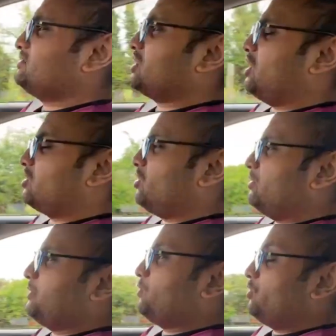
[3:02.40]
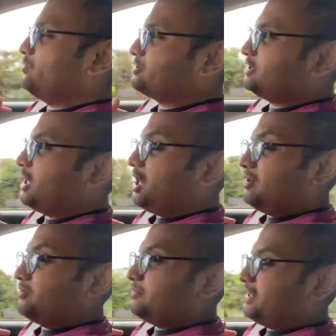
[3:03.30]
the car got a bit warm so the
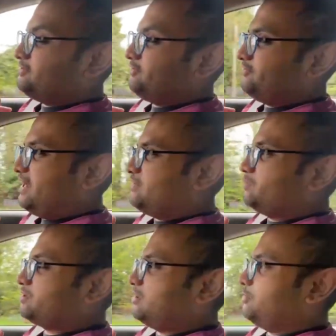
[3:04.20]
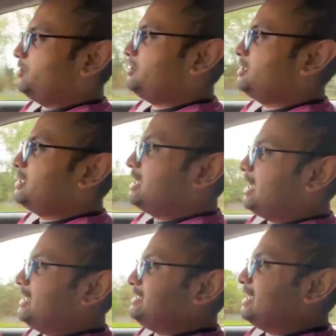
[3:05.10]
hybrid battery fan would come on,
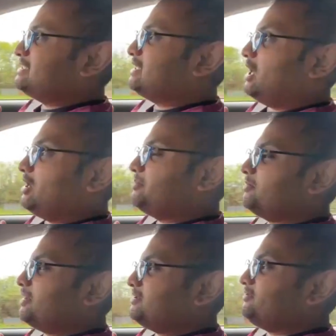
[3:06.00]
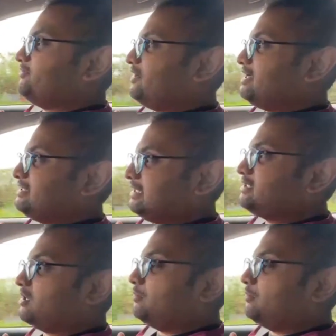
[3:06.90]
and yes, the hybrid battery fan did come